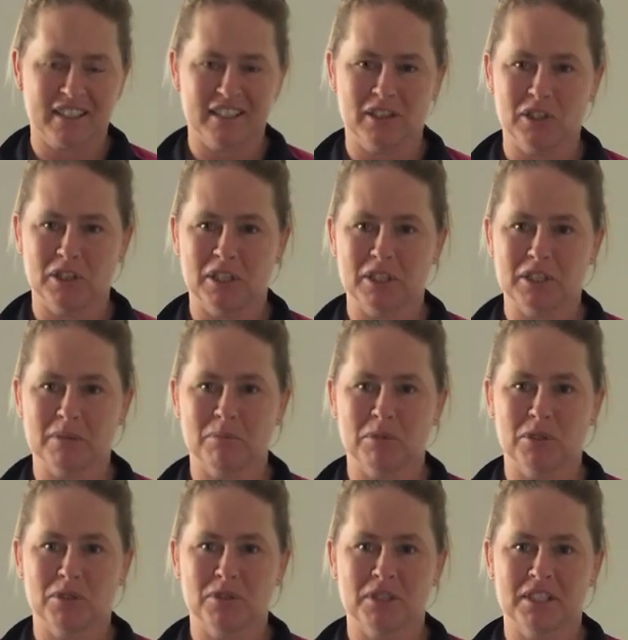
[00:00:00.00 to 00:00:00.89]
learning some
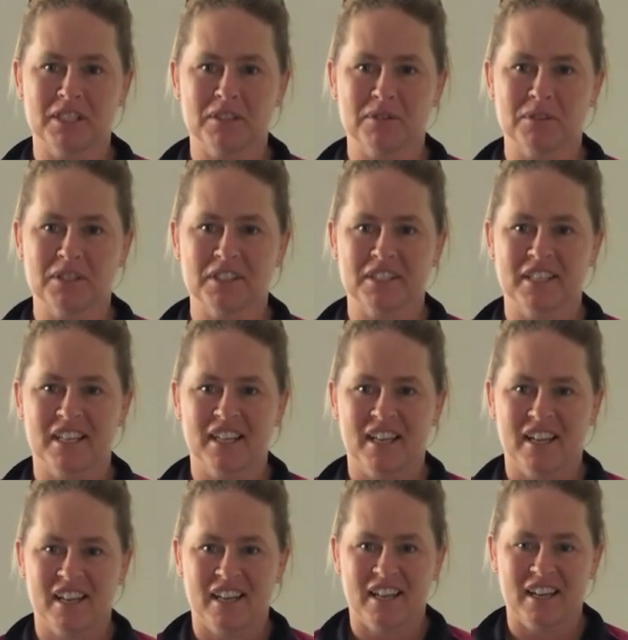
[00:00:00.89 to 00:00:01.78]
new skills.
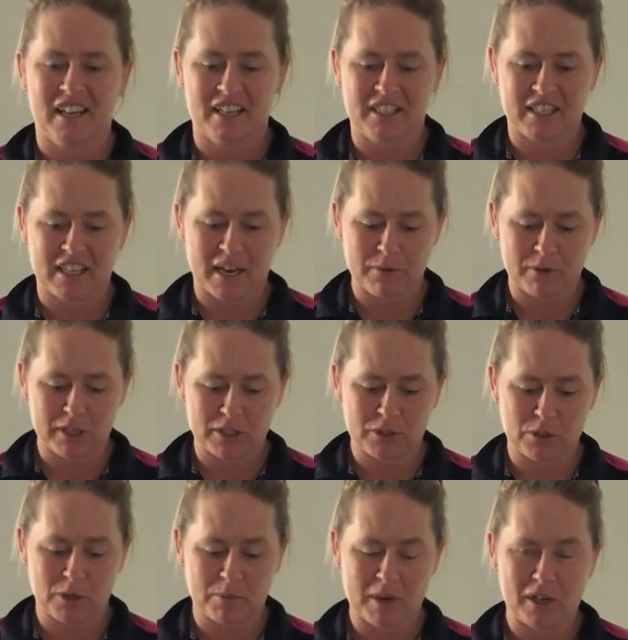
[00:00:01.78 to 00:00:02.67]
Today we're going to
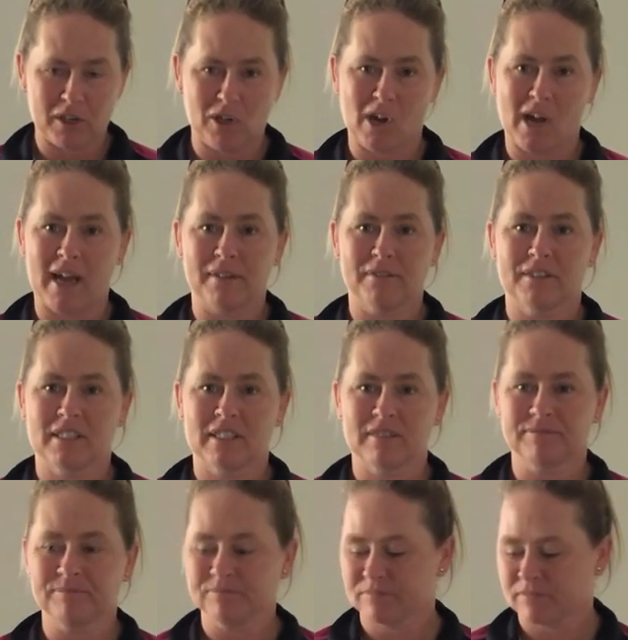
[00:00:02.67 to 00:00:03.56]
talk about
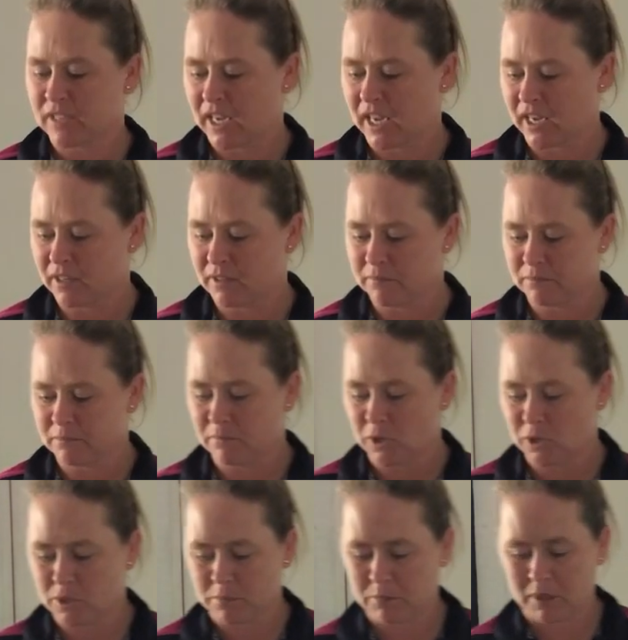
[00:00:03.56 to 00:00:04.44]
knives. Now,
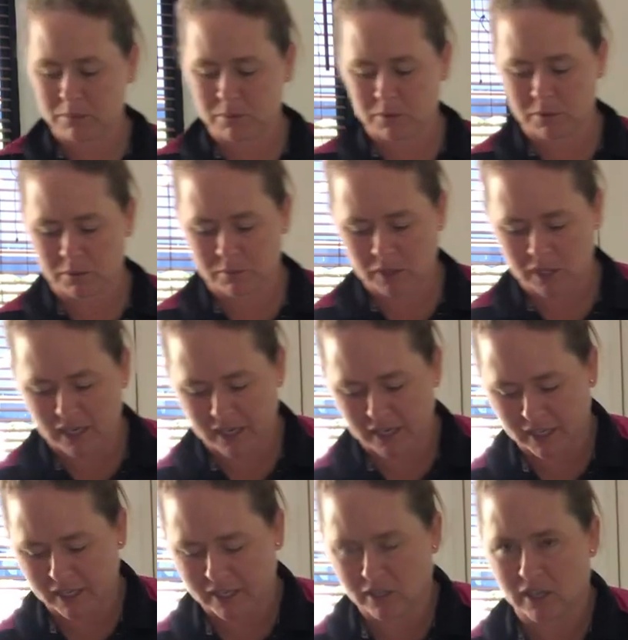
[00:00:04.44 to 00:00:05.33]
most people will
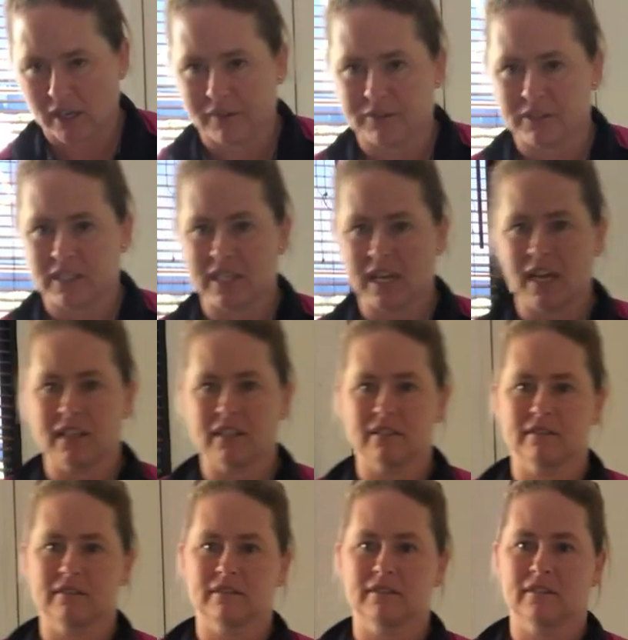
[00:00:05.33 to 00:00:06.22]
buy a knife
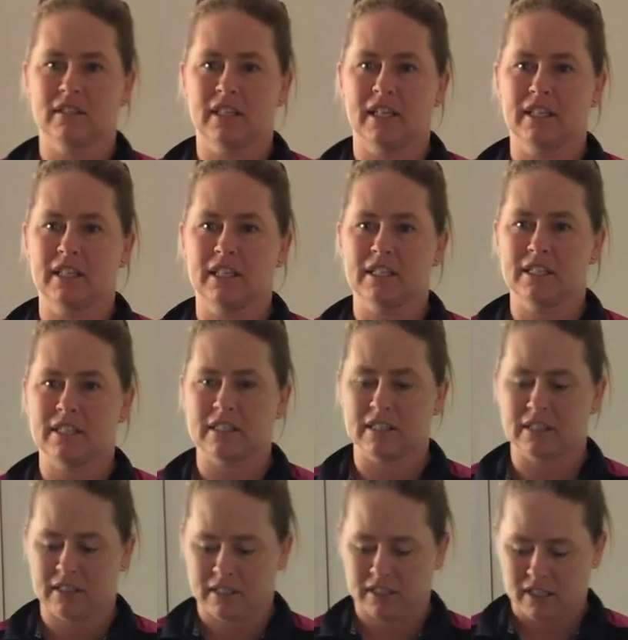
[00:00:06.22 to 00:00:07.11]
set like
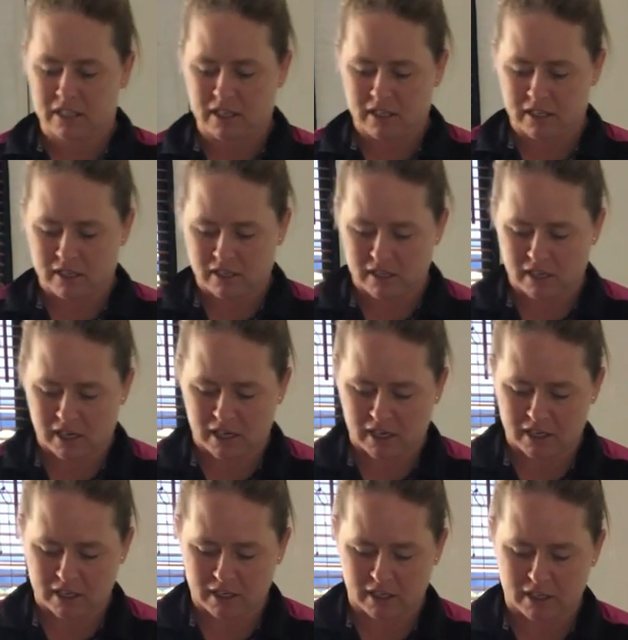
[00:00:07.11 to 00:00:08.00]
this,
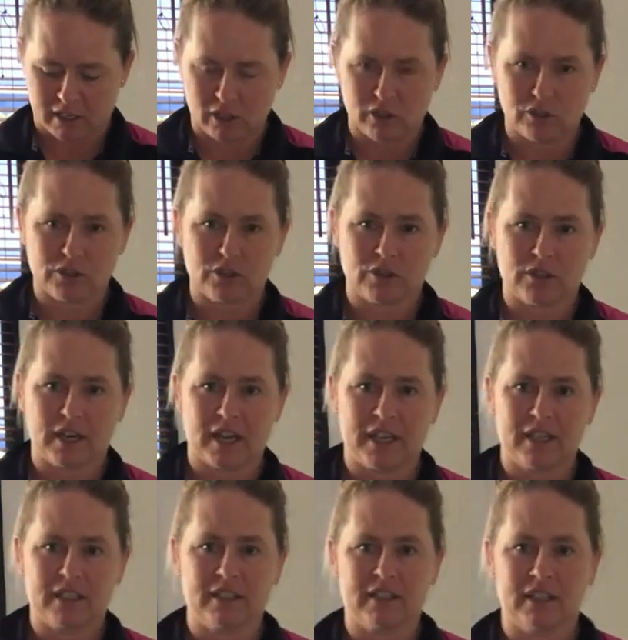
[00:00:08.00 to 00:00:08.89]
and it looks
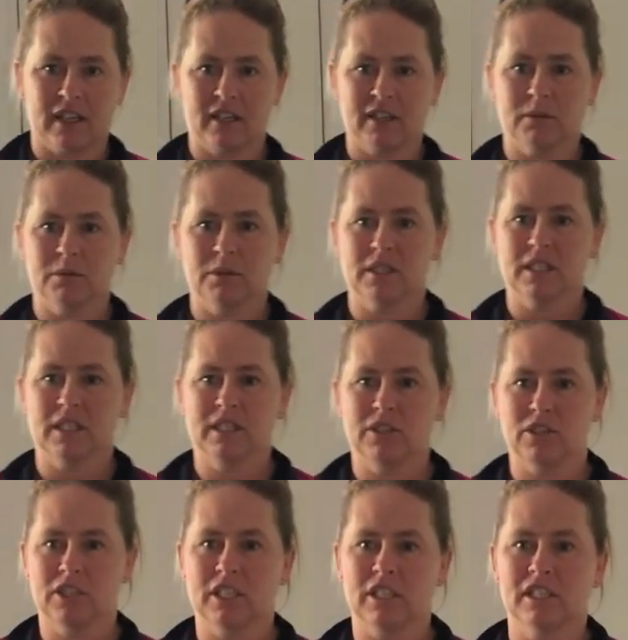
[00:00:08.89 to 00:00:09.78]
great and it will sit in
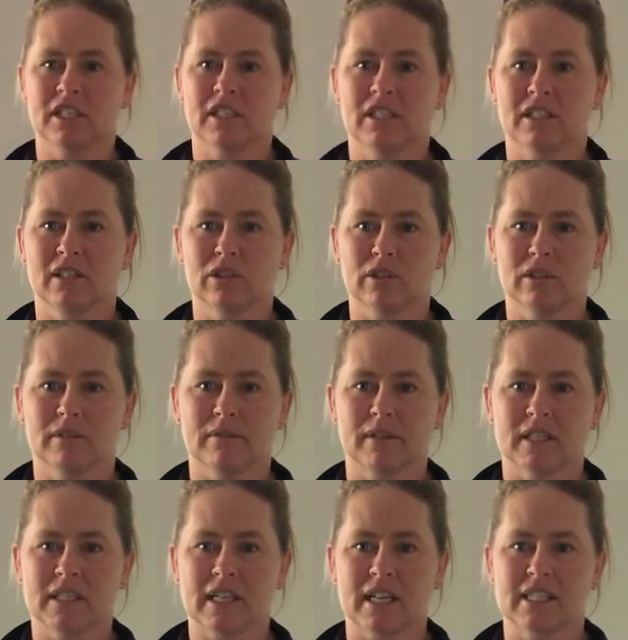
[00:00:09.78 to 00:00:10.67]
your kitchen and look
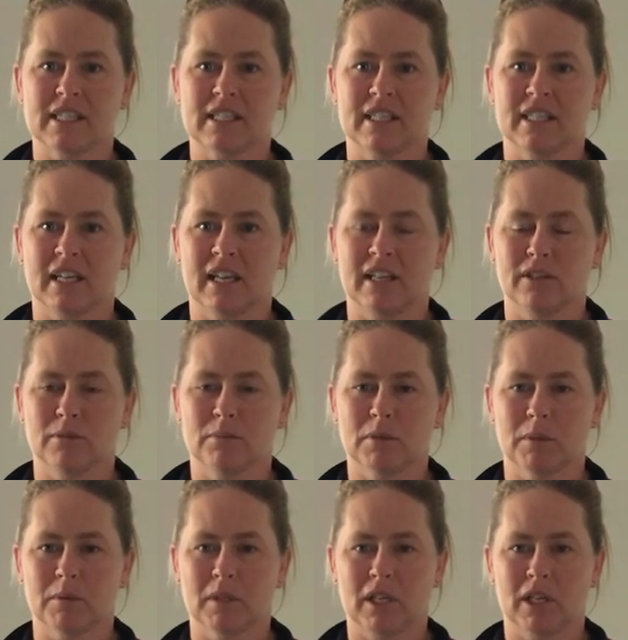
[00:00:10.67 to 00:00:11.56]
fantastic, and you'll
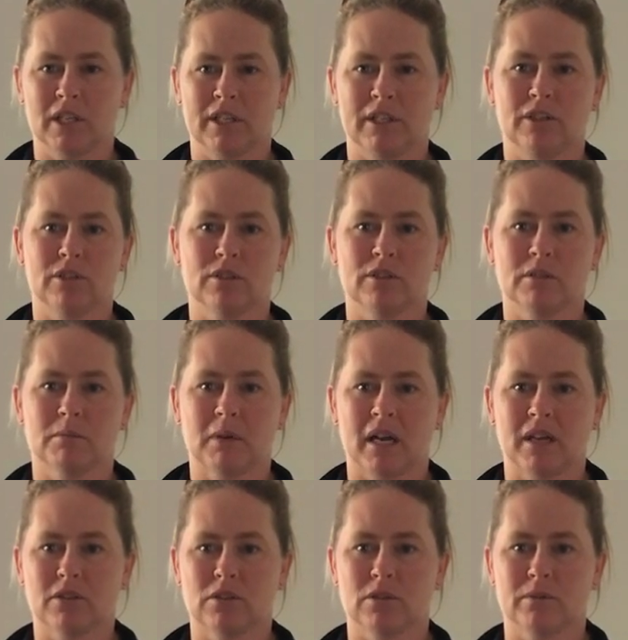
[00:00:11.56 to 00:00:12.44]
probably only use
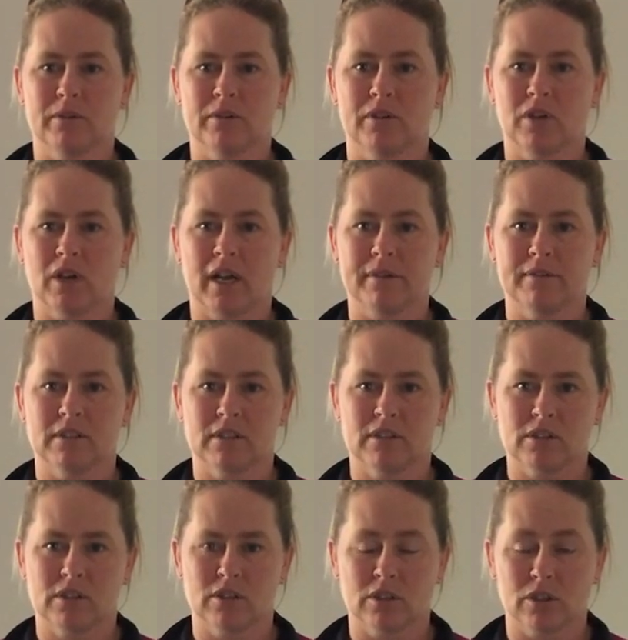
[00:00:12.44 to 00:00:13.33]
about 2 of the knives
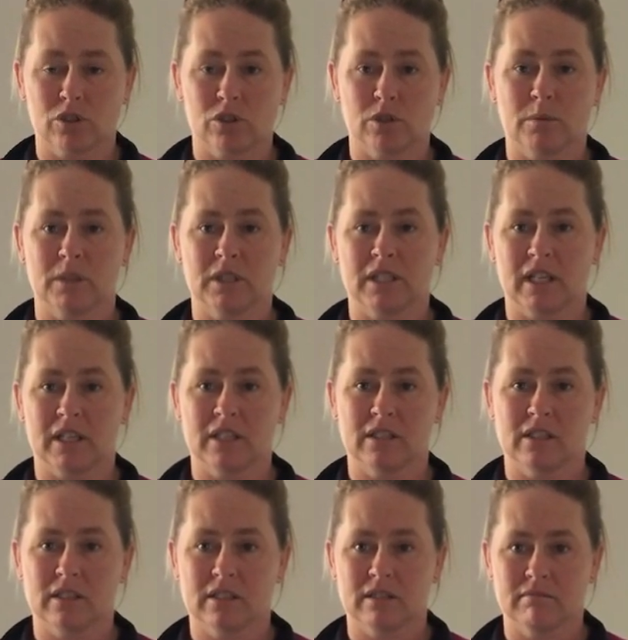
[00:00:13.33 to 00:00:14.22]
because you're not sure what the
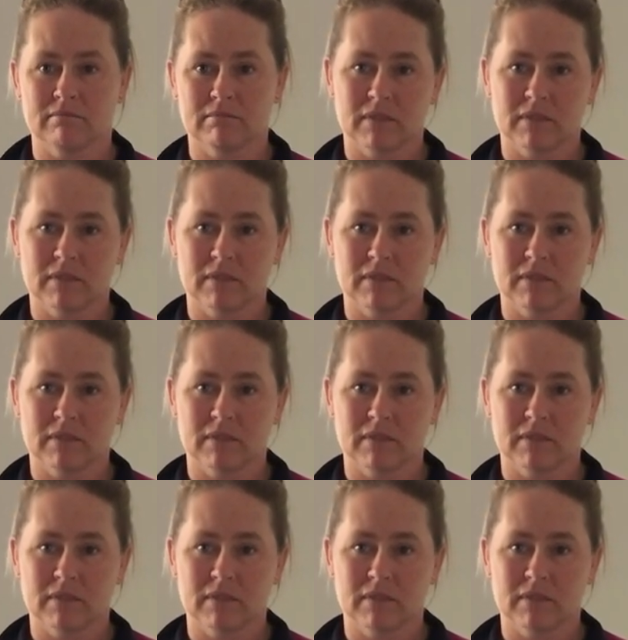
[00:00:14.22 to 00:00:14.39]
others